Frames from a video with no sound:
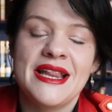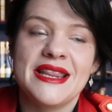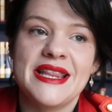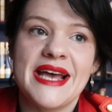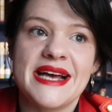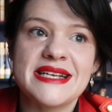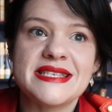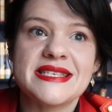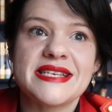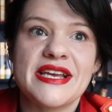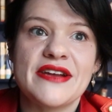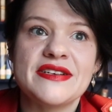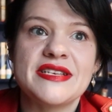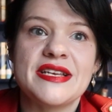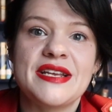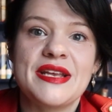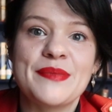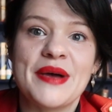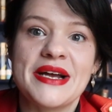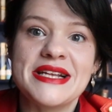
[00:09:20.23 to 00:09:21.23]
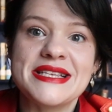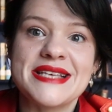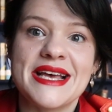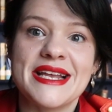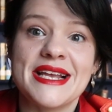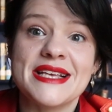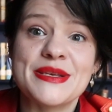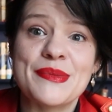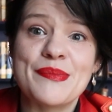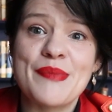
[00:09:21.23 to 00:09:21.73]
that scarcity
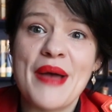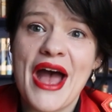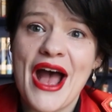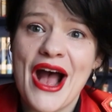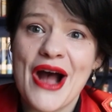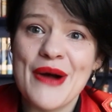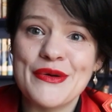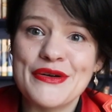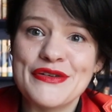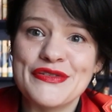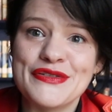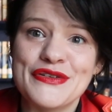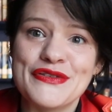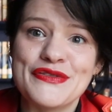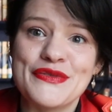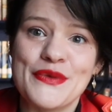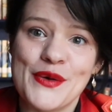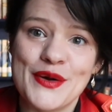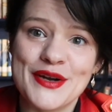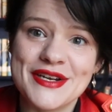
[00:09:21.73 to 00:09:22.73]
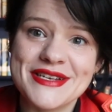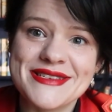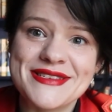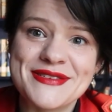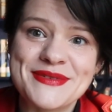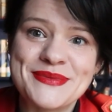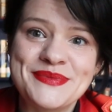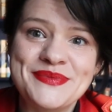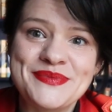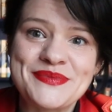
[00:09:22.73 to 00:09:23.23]
mindset is a powerful
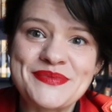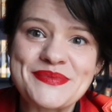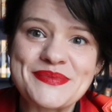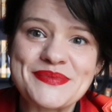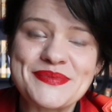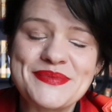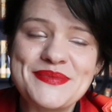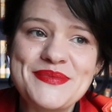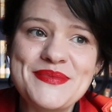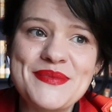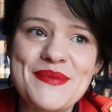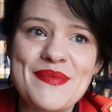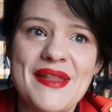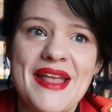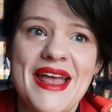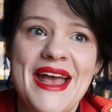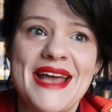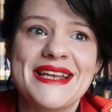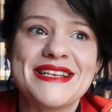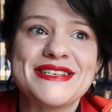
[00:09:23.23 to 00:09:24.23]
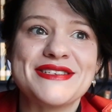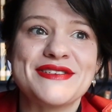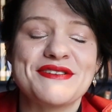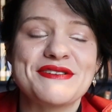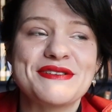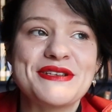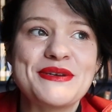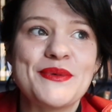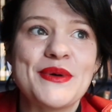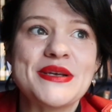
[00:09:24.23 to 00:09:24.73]
force. And it
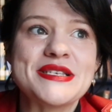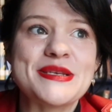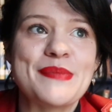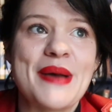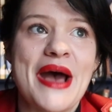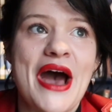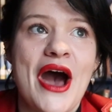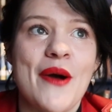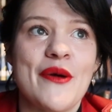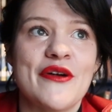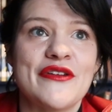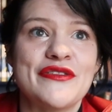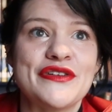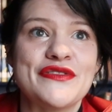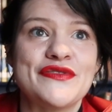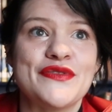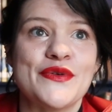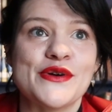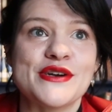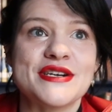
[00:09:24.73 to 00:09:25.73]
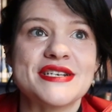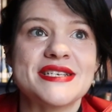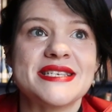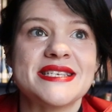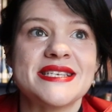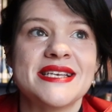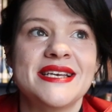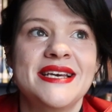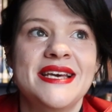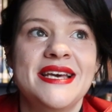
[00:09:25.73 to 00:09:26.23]
certainly was a powerful
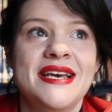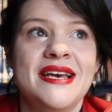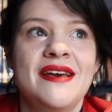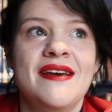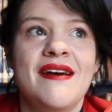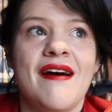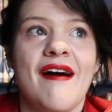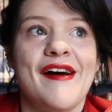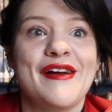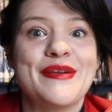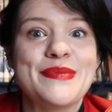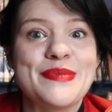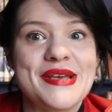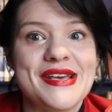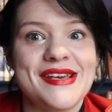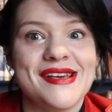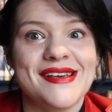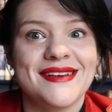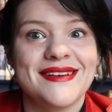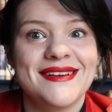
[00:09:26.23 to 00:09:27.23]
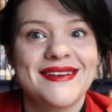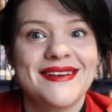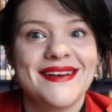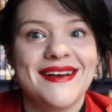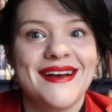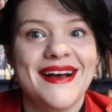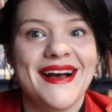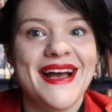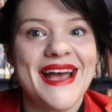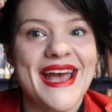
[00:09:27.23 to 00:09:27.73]
force on me
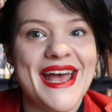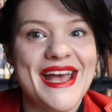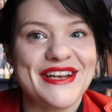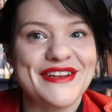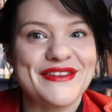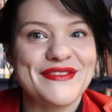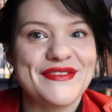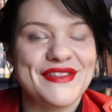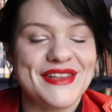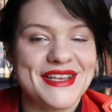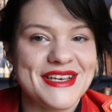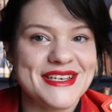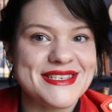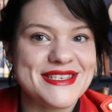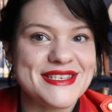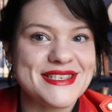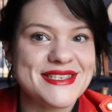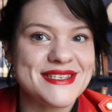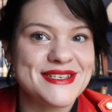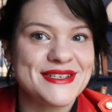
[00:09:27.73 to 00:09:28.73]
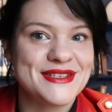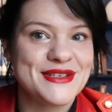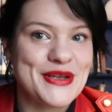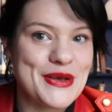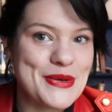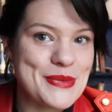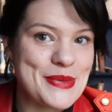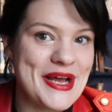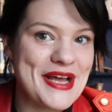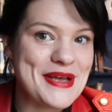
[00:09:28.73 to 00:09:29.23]
ahead of this
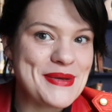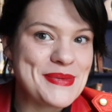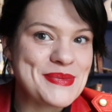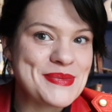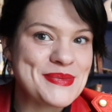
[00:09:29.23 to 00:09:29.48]
no-buy.